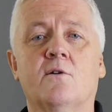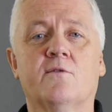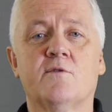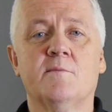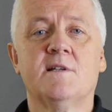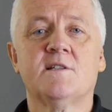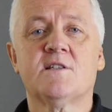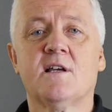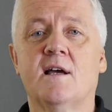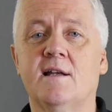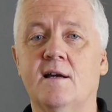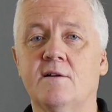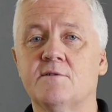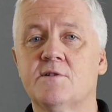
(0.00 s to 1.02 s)
from
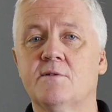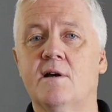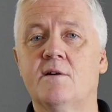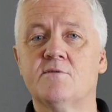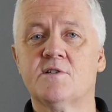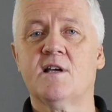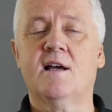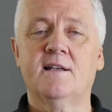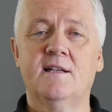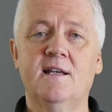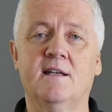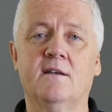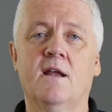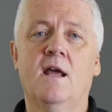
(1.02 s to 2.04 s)
inside out to outside
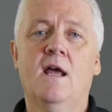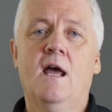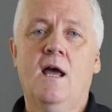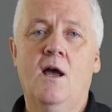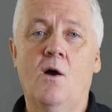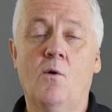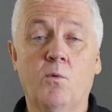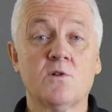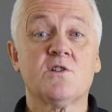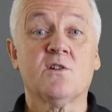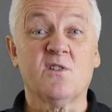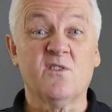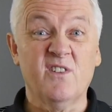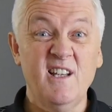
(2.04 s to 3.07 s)
in, what
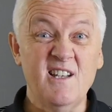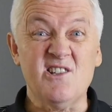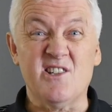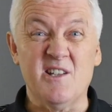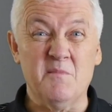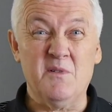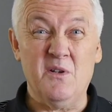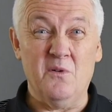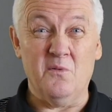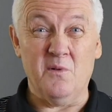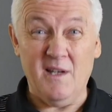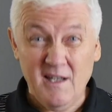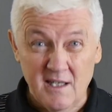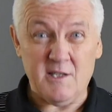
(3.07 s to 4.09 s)
sort of leadership do
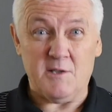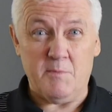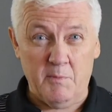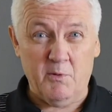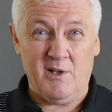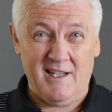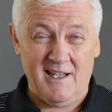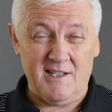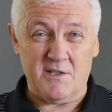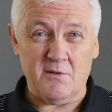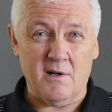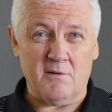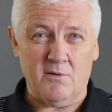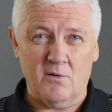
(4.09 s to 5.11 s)
we need to be putting
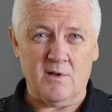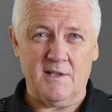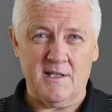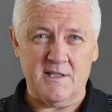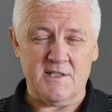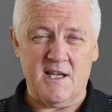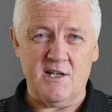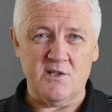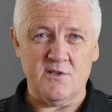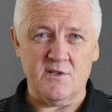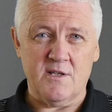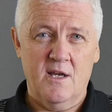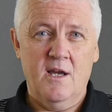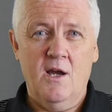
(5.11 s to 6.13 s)
into our
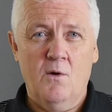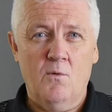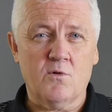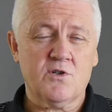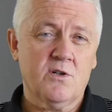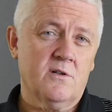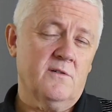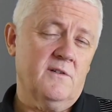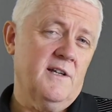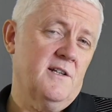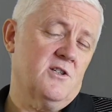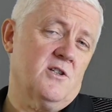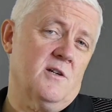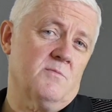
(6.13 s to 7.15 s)
organisations? What sort of
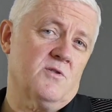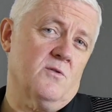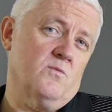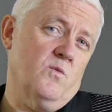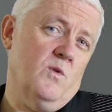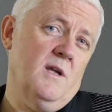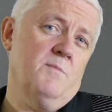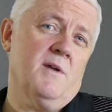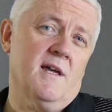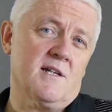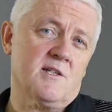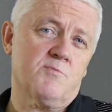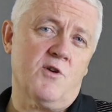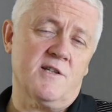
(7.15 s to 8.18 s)
leadership should we be
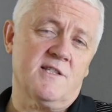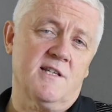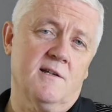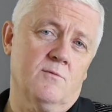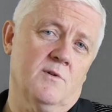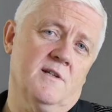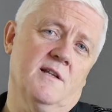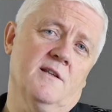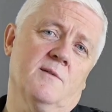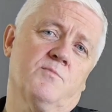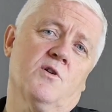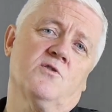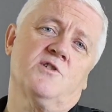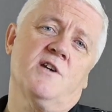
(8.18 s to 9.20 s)
expressing within the
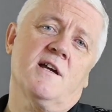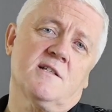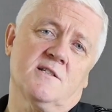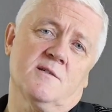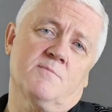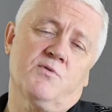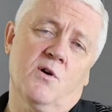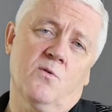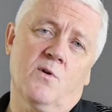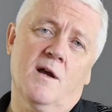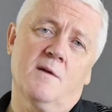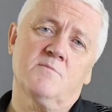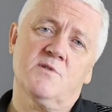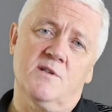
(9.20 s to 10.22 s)
projects and the
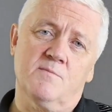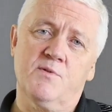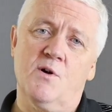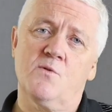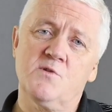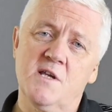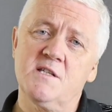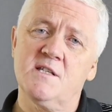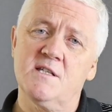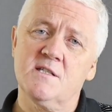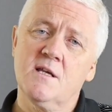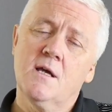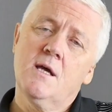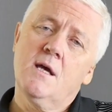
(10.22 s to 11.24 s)
programs and the
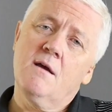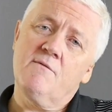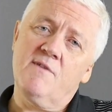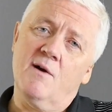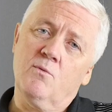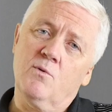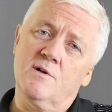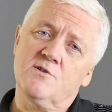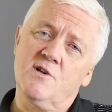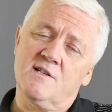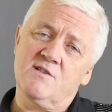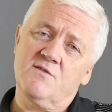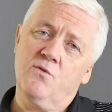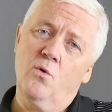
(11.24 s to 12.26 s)
processes that we're
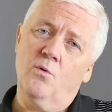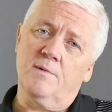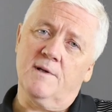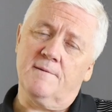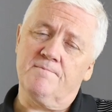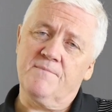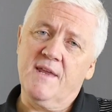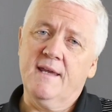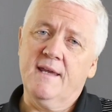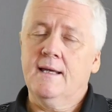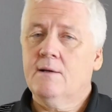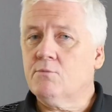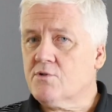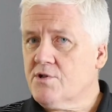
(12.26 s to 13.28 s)
transforming?
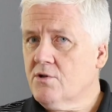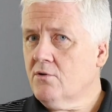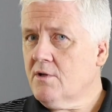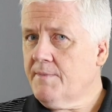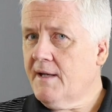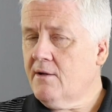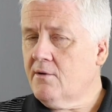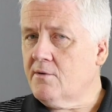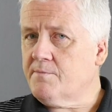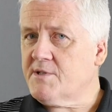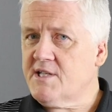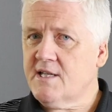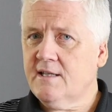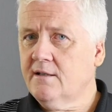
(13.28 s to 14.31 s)
We'll talk about,
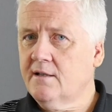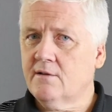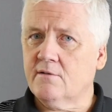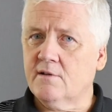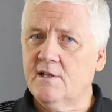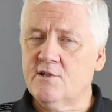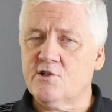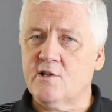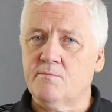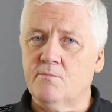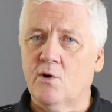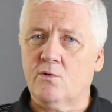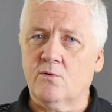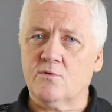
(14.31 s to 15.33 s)
particularly on leadership
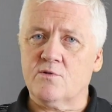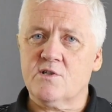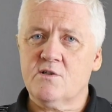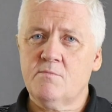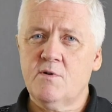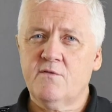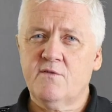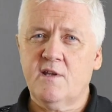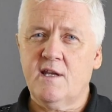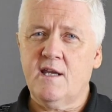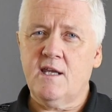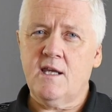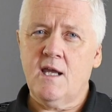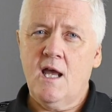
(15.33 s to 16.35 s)
models, some of
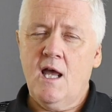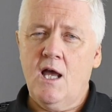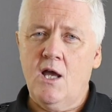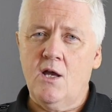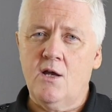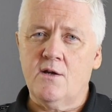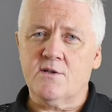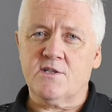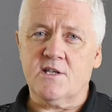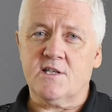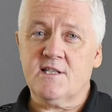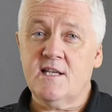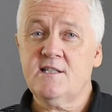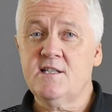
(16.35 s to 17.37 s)
the
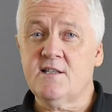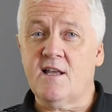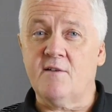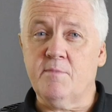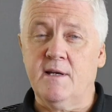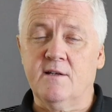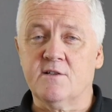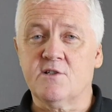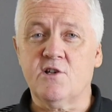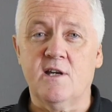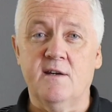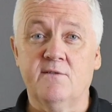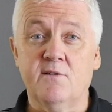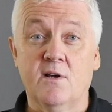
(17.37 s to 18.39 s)
successes that have been
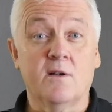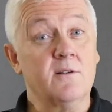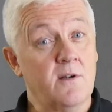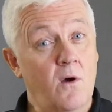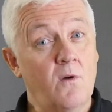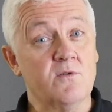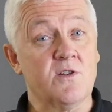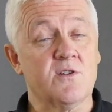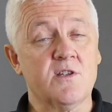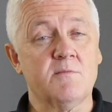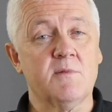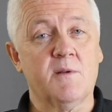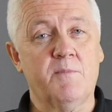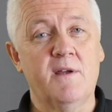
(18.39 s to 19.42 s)
achieved and also
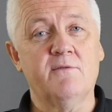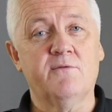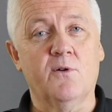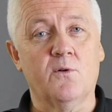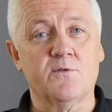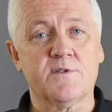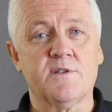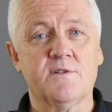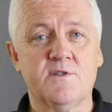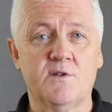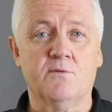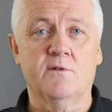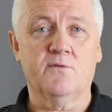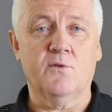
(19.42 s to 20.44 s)
some of the pitfalls
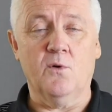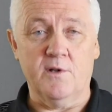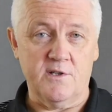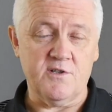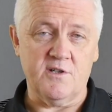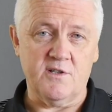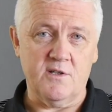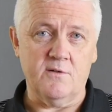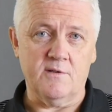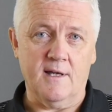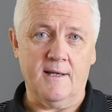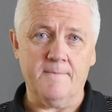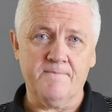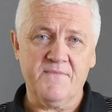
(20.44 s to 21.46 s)
to avoid as you do
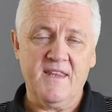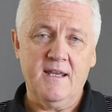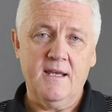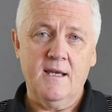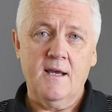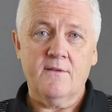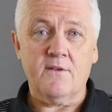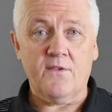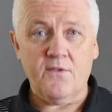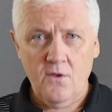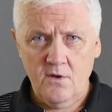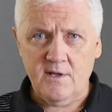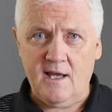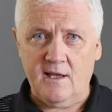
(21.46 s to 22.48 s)
that. The
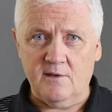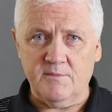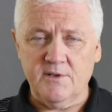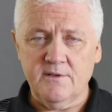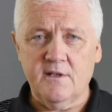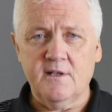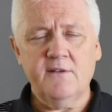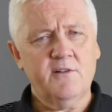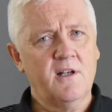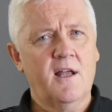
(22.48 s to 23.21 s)
third element, and if you